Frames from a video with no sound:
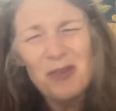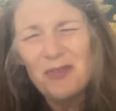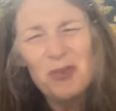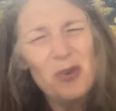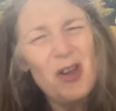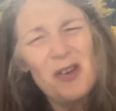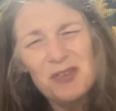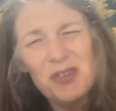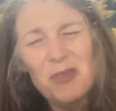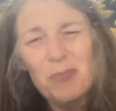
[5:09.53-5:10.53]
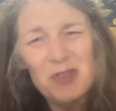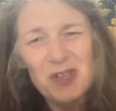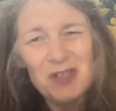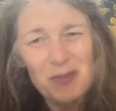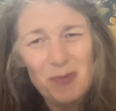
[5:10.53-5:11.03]
I thought, oh, so
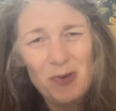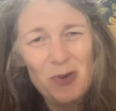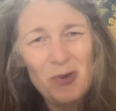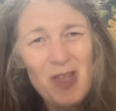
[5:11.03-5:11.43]
predictable.